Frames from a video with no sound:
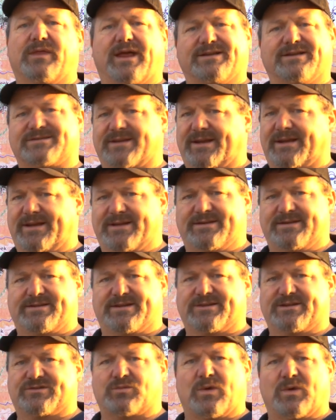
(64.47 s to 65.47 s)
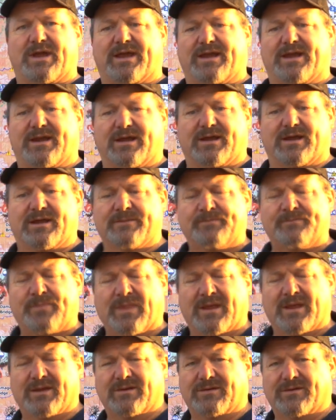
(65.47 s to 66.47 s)
That's the easiest way to
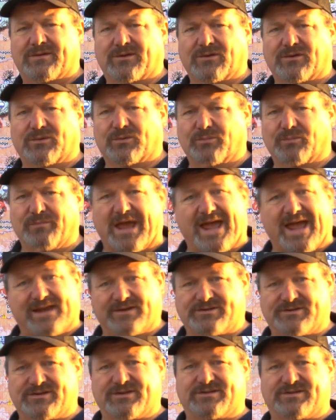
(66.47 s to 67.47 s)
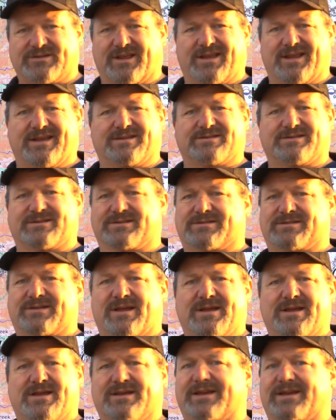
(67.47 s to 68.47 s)
manage these things, is
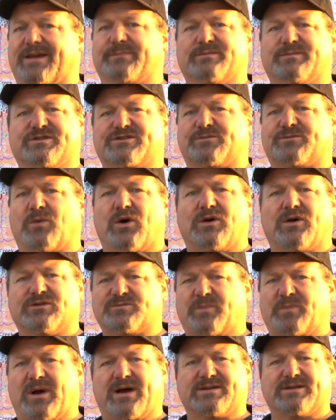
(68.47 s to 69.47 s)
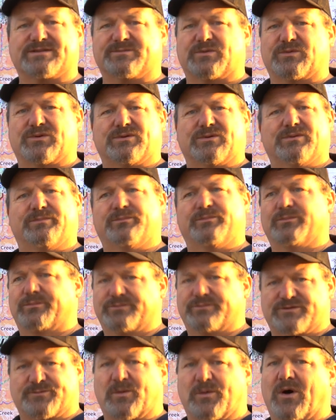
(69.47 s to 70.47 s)
keep them as small as possible.
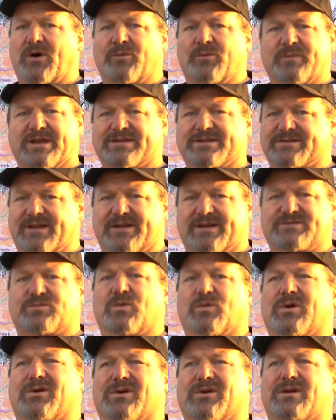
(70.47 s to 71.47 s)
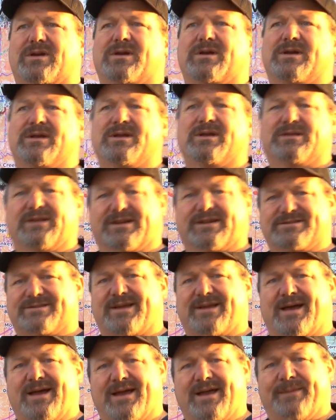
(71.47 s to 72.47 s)
Small means less work, less
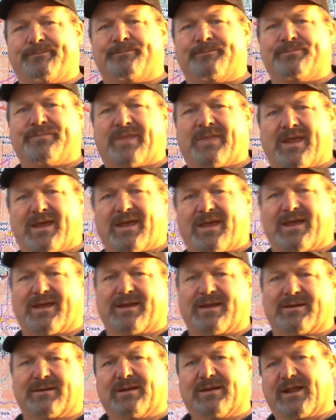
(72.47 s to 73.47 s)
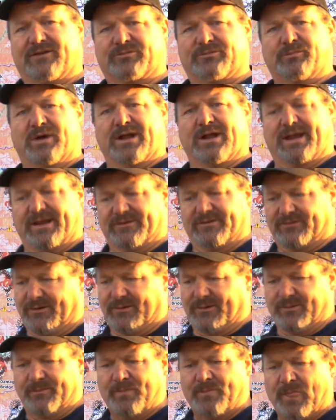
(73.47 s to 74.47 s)
time, and less money.
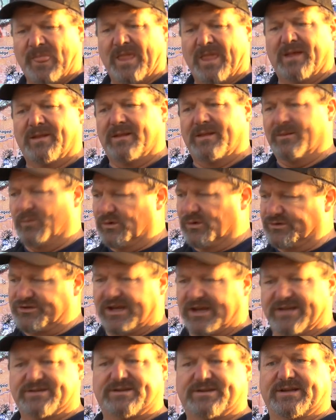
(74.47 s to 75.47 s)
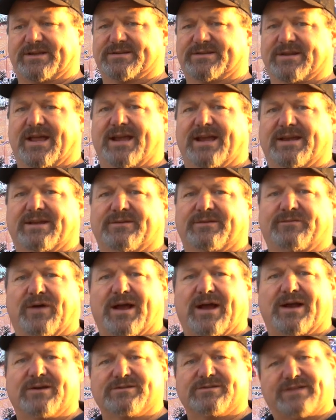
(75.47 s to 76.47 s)
So we'll chase these lightning
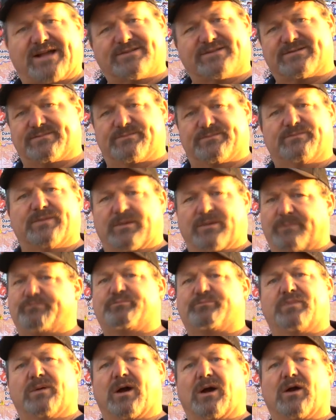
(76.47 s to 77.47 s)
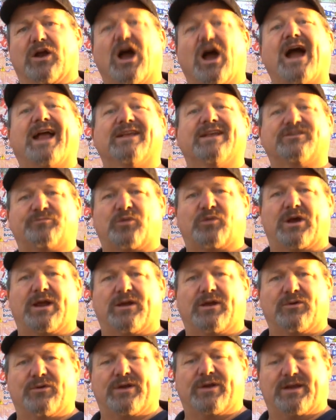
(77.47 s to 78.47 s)
fires. That's our highest
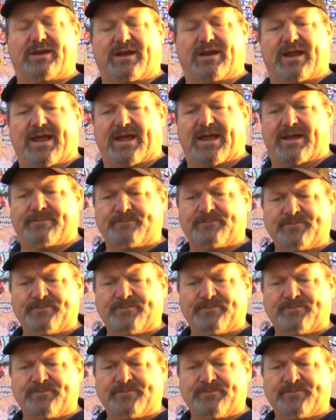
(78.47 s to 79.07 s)
priority today.